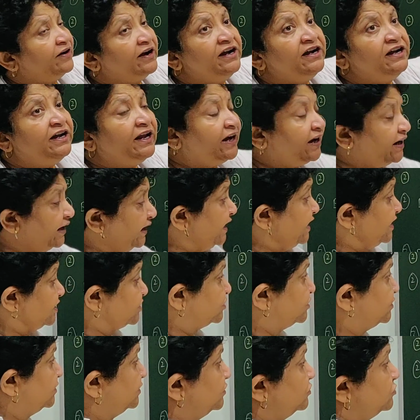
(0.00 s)
rate
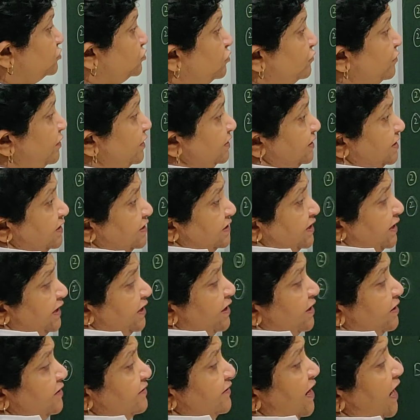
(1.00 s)
decrease. So
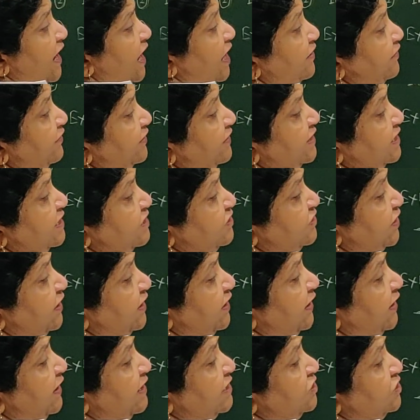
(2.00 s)
here the heart rate has
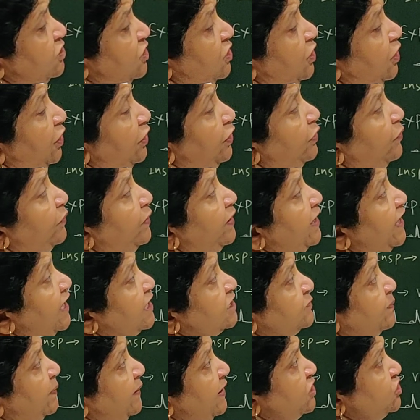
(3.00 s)
decreased during
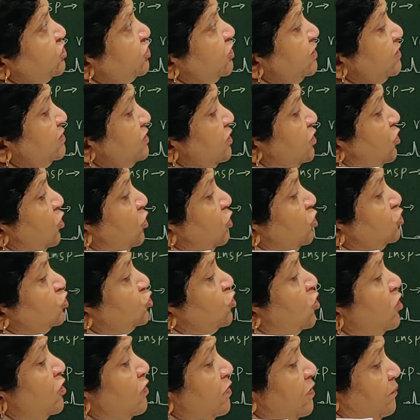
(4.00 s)
expiration.
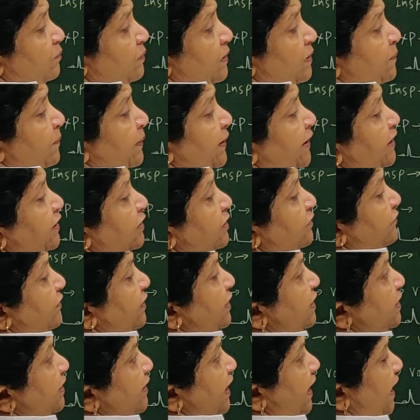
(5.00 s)
So PP interval